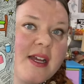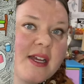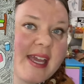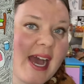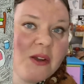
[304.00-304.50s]

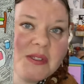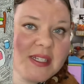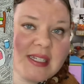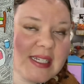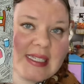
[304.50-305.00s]
Cows
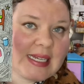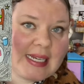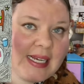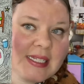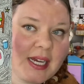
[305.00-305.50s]
exist at
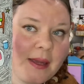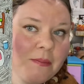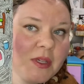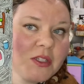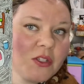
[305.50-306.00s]

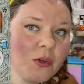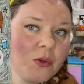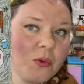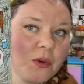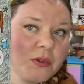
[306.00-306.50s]
nighttime, and so do
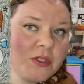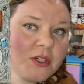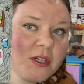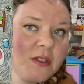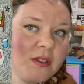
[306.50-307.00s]

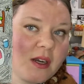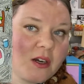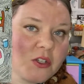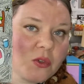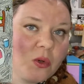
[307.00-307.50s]
roosters in
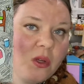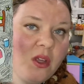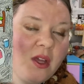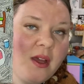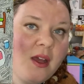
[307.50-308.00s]
our school,